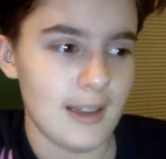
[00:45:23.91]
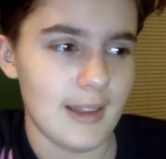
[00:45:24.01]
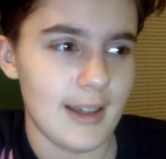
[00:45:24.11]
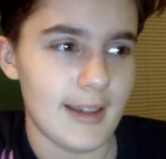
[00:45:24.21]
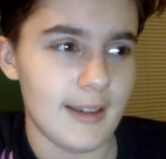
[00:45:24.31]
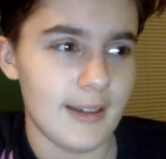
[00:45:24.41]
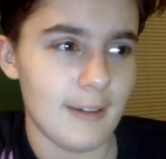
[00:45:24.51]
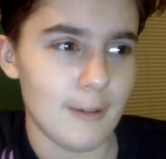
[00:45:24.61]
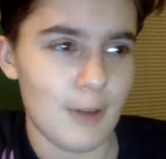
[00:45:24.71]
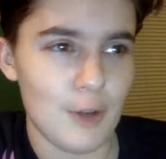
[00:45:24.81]
like
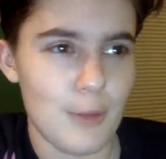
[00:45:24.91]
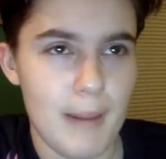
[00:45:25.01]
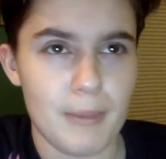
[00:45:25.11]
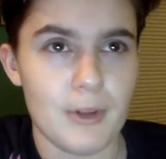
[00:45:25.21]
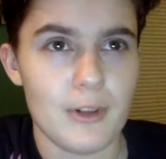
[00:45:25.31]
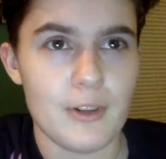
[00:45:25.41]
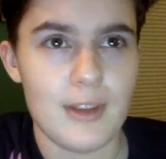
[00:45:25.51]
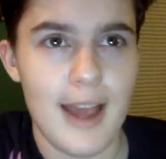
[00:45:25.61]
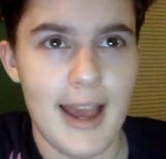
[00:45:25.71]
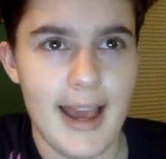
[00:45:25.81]
fresh peppers
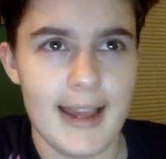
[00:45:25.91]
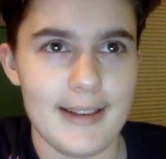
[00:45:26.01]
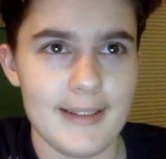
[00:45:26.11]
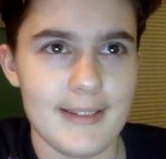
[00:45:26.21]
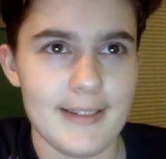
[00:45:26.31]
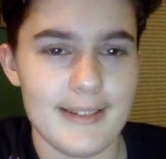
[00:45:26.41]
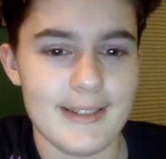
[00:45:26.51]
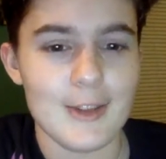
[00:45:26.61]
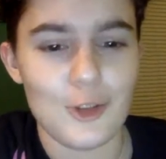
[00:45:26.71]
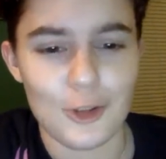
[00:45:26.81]
and
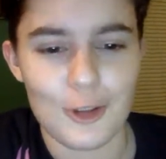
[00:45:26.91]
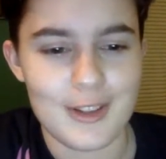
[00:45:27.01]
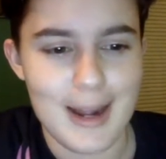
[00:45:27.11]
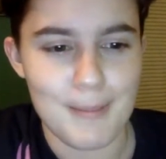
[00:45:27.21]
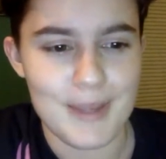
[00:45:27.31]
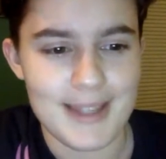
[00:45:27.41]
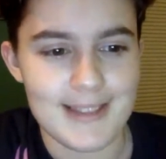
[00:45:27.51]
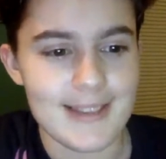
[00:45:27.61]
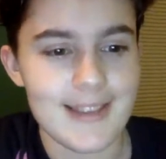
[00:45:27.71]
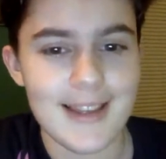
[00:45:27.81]
sugar snap
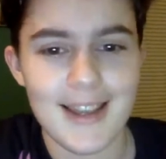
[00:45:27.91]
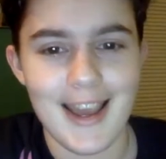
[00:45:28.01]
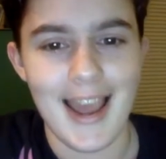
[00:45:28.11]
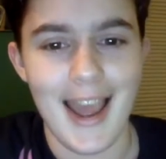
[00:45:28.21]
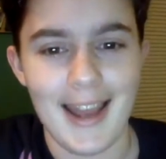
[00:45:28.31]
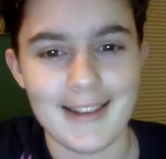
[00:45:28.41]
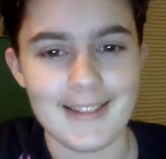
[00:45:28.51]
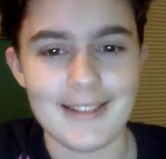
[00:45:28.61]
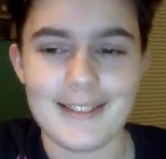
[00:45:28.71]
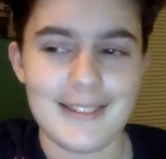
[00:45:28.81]
peas
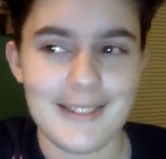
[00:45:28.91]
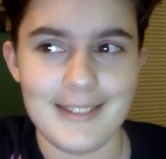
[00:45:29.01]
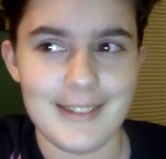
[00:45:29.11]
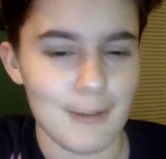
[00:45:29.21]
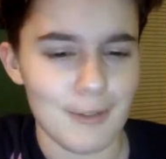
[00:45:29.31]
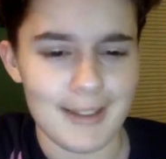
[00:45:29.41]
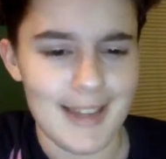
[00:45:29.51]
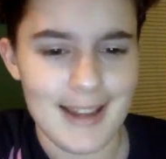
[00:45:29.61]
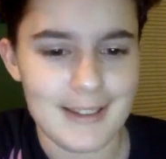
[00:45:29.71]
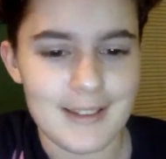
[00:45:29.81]
and stuff like
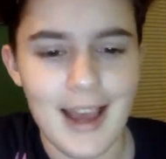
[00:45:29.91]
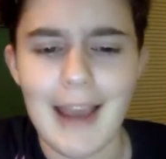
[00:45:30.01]
that.